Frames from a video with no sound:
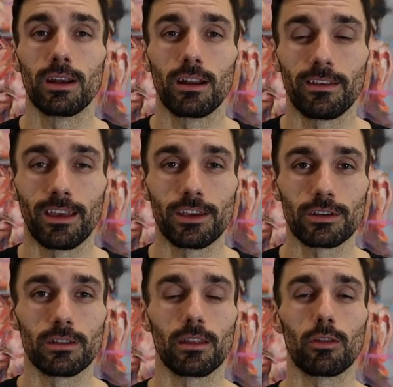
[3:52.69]

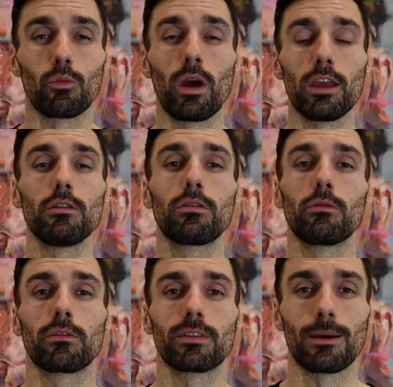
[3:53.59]
realization that the way you
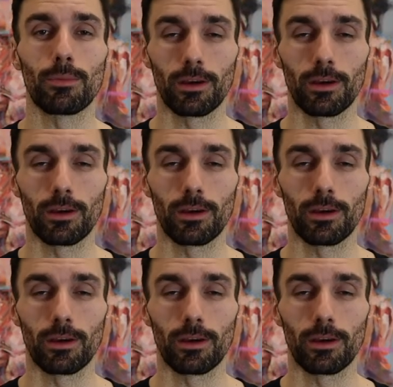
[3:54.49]
thought of that